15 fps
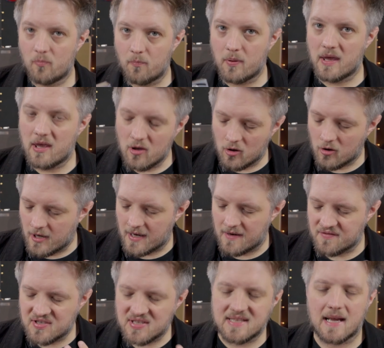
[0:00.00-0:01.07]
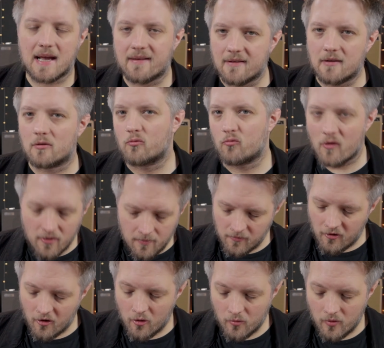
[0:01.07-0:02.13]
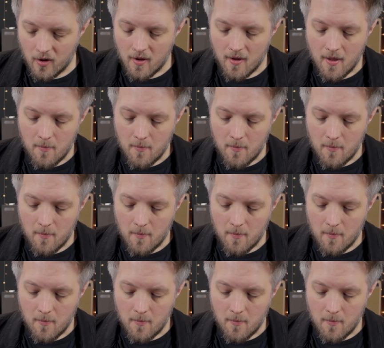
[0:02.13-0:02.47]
be your kind of standalone rhythm tone.